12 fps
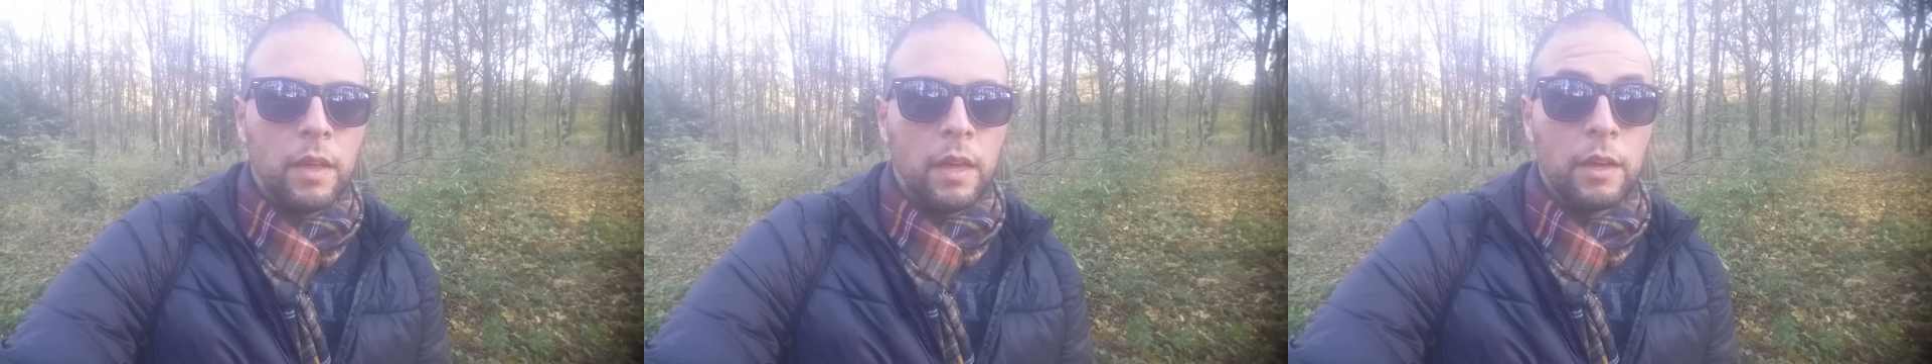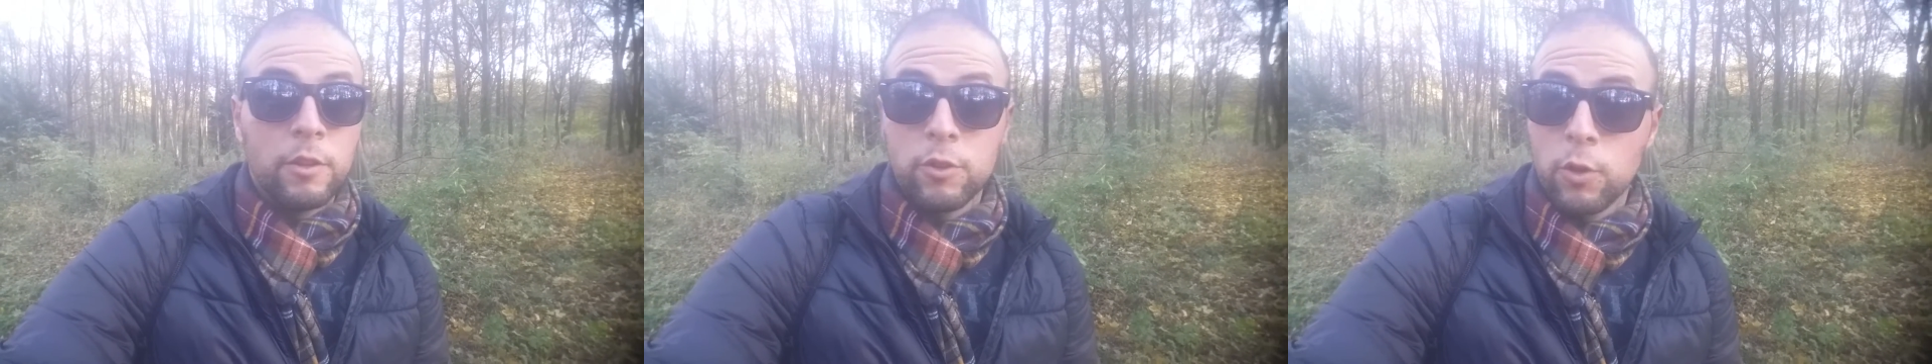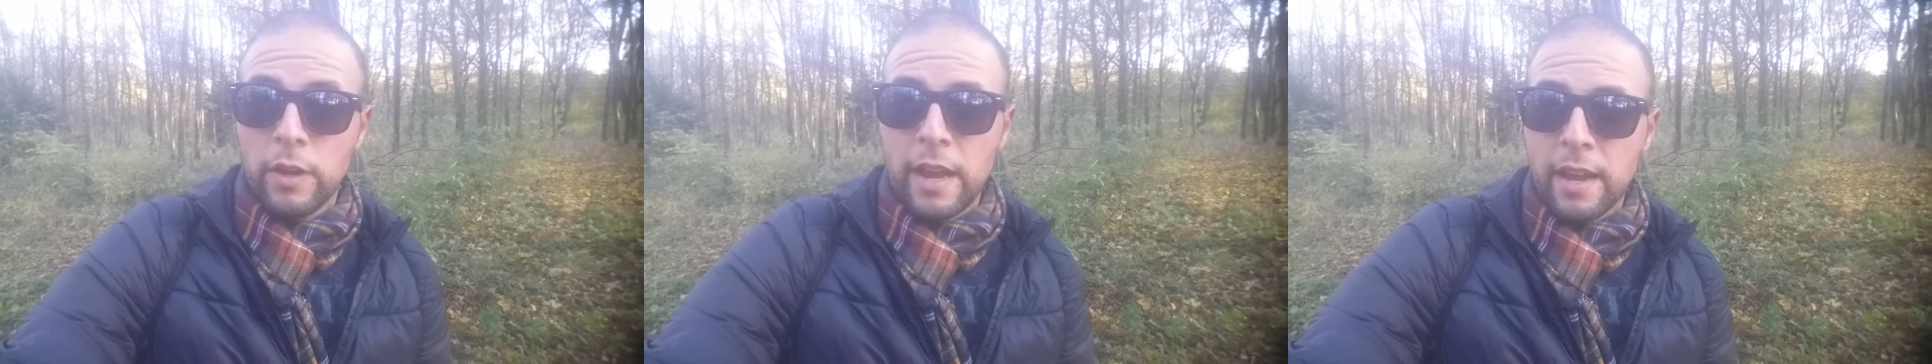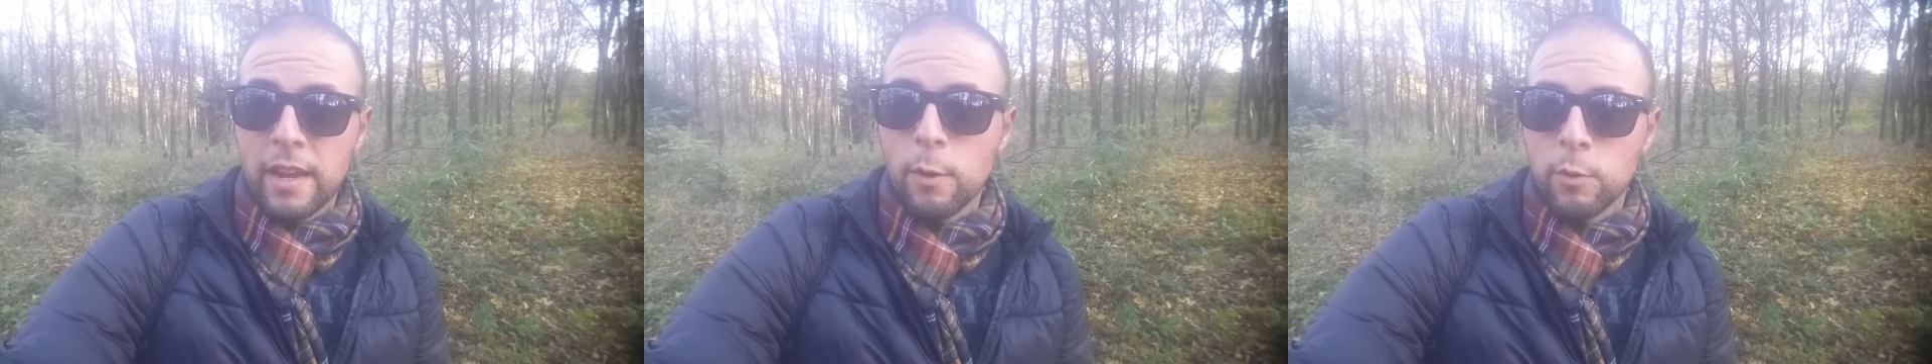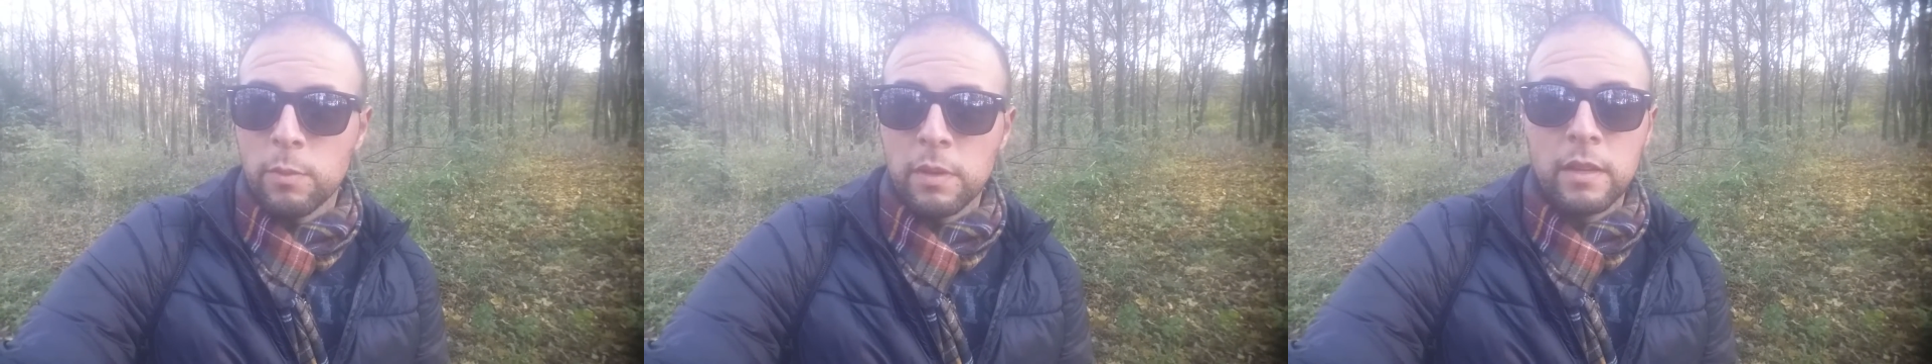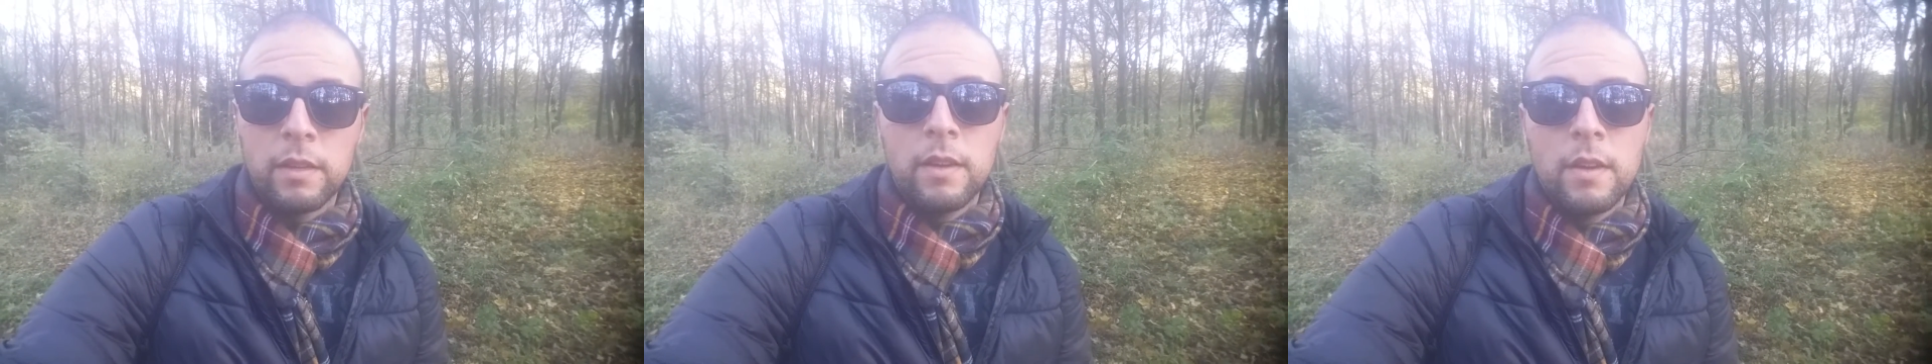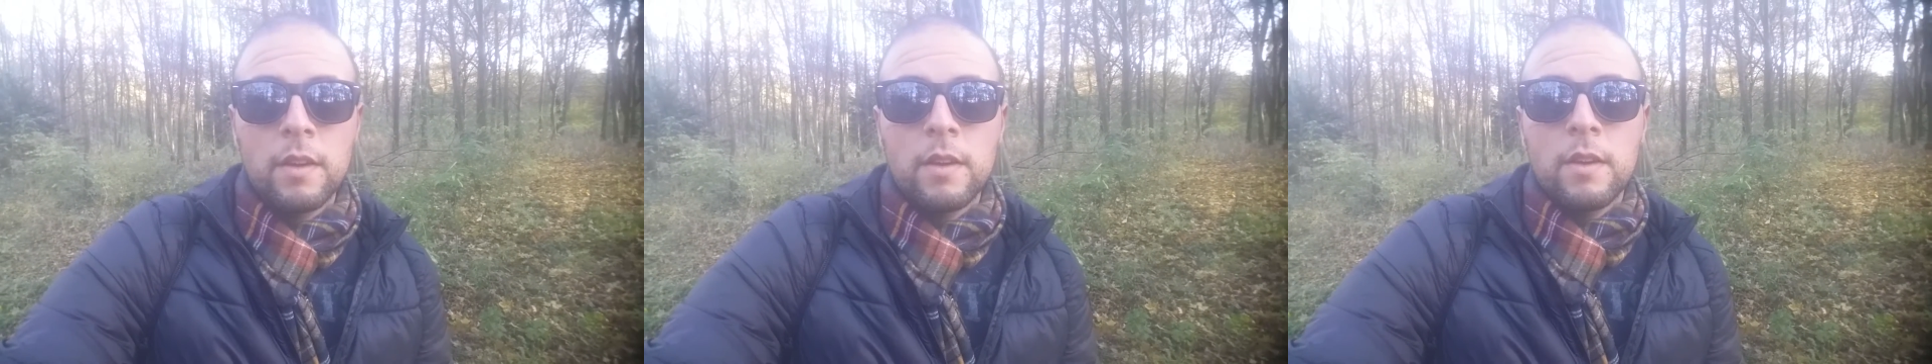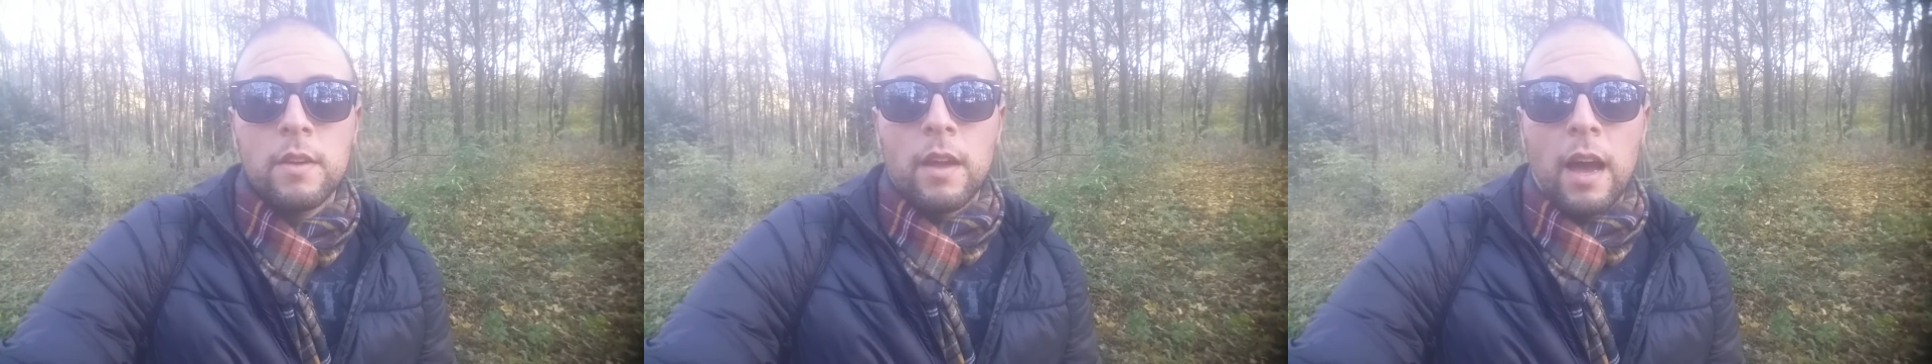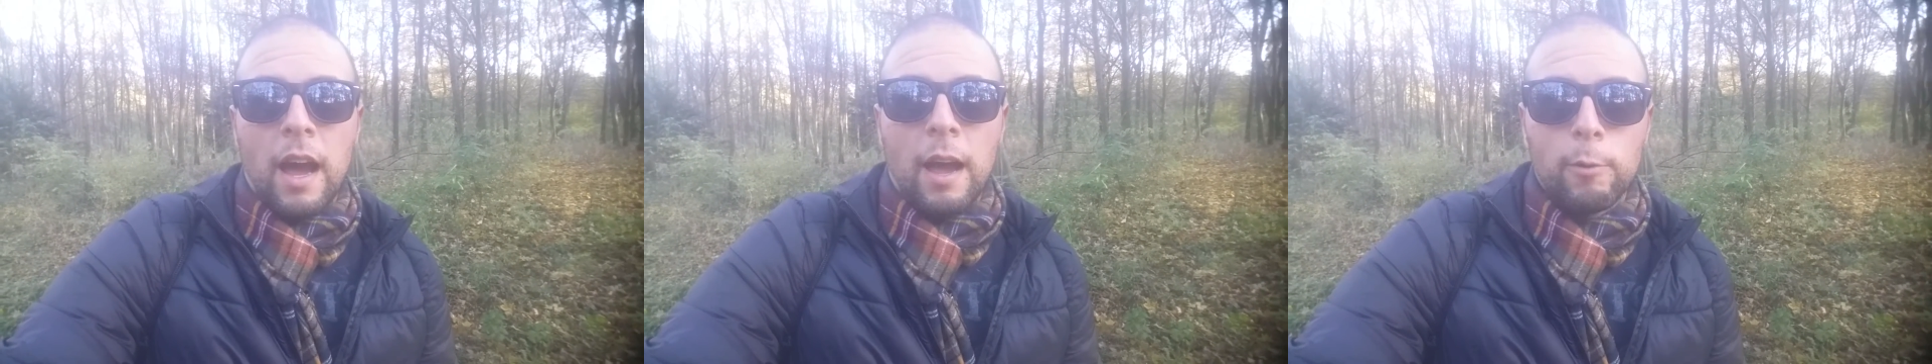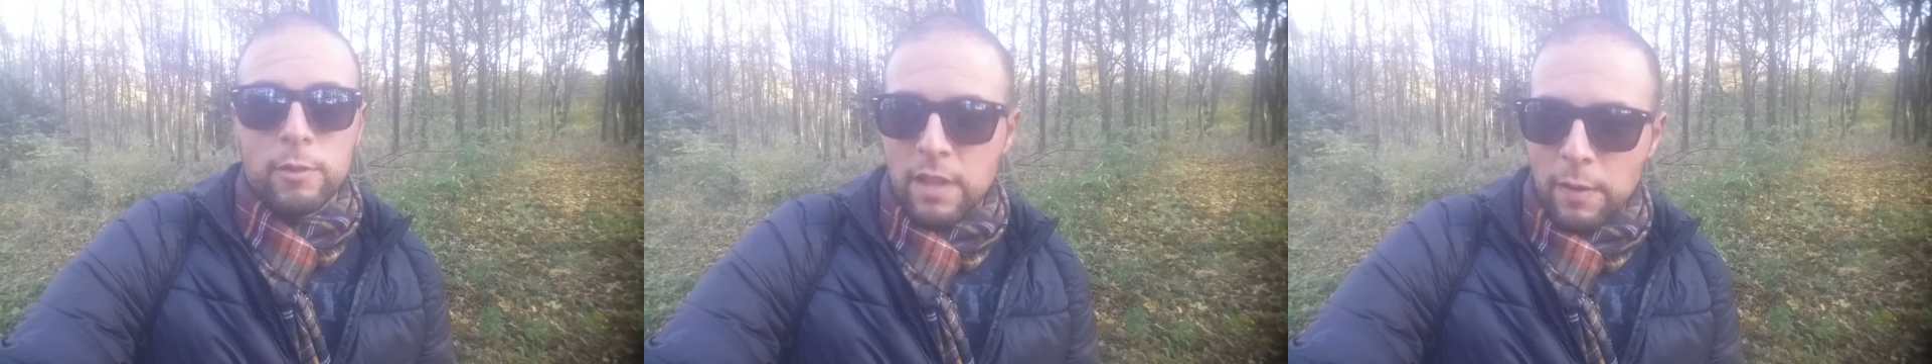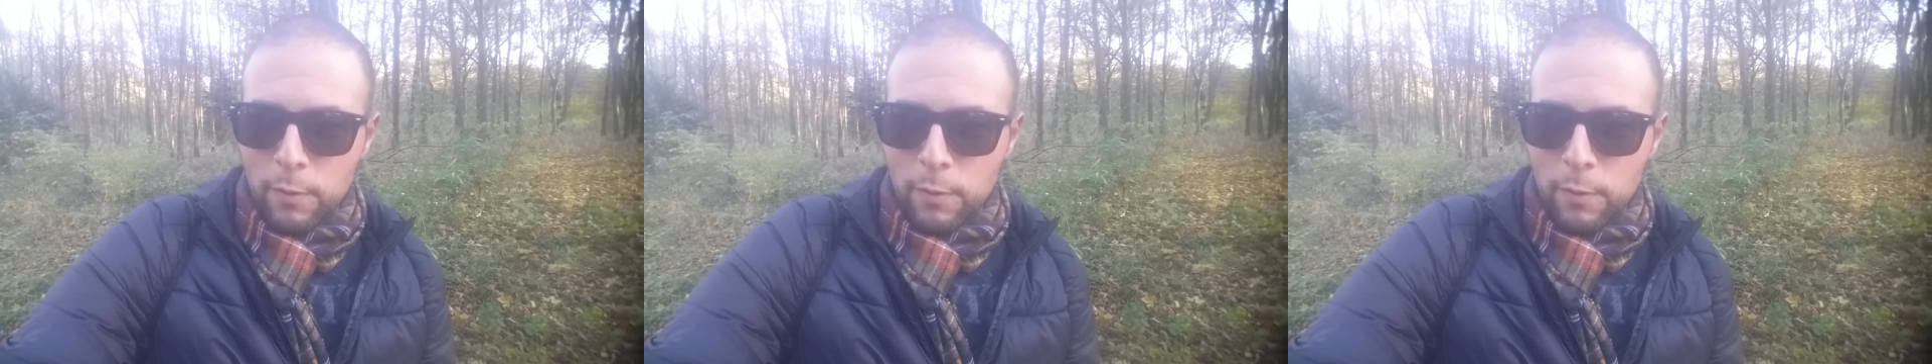they enjoyed hanging out with me. I was